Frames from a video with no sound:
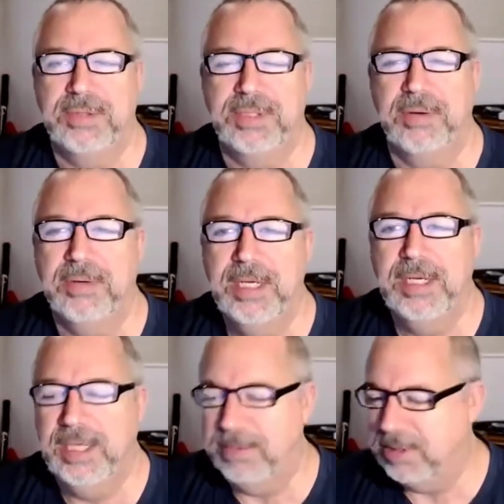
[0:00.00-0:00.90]
So
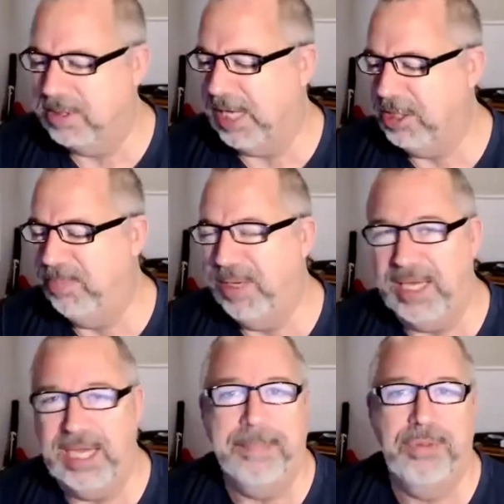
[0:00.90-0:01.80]
it was actually
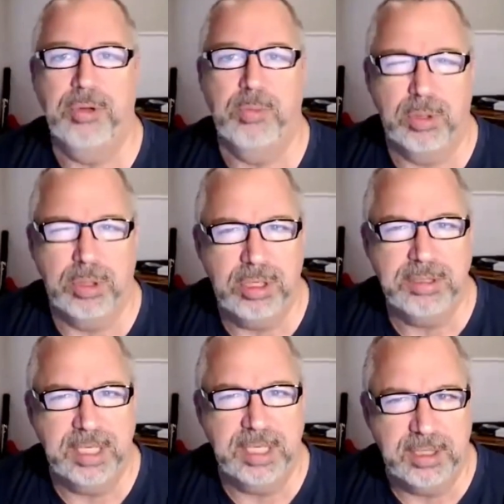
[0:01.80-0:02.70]
picking up the
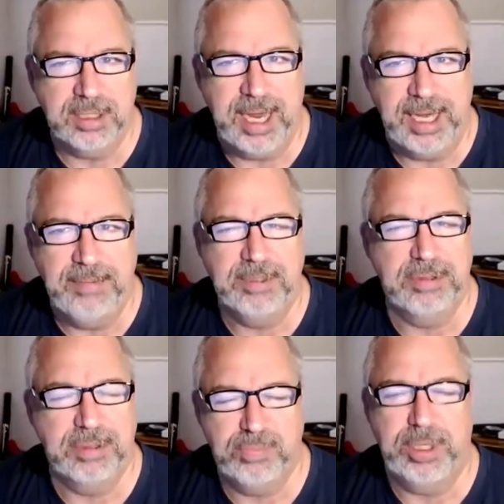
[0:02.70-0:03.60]
words. It looked like, which
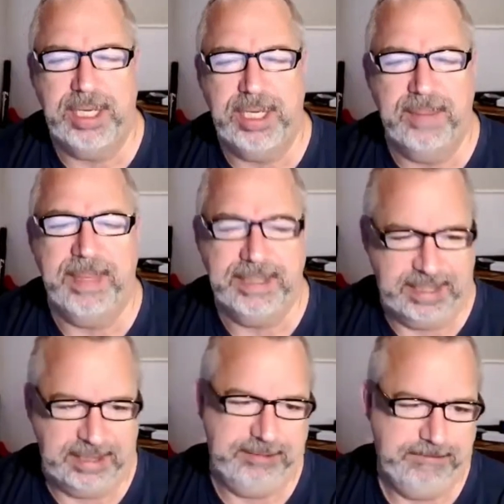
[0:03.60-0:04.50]
was pretty
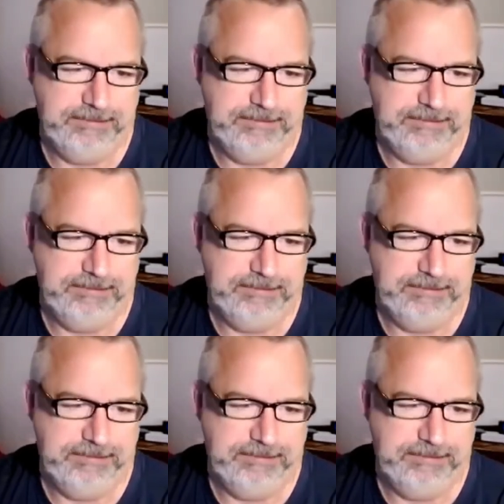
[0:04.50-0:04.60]
amazing.